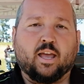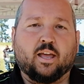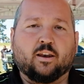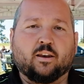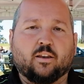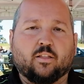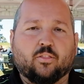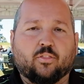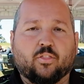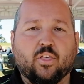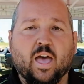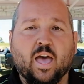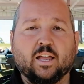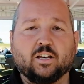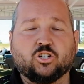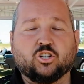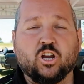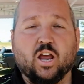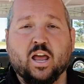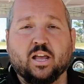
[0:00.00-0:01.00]
and
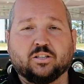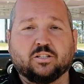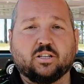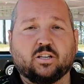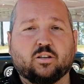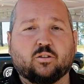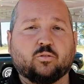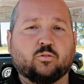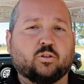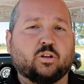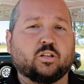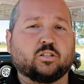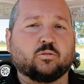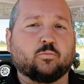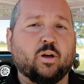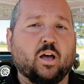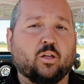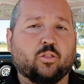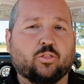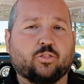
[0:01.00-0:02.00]
that chassis is
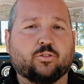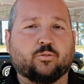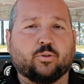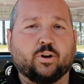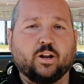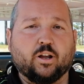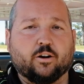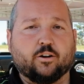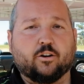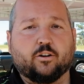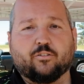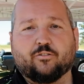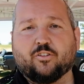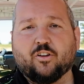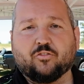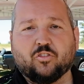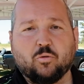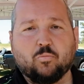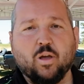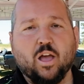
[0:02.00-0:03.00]
about
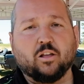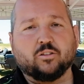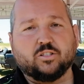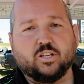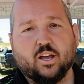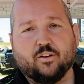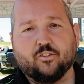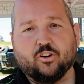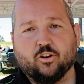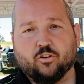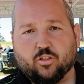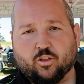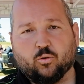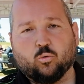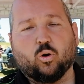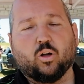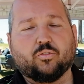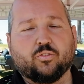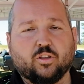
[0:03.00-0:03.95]
350 pounds heavier than what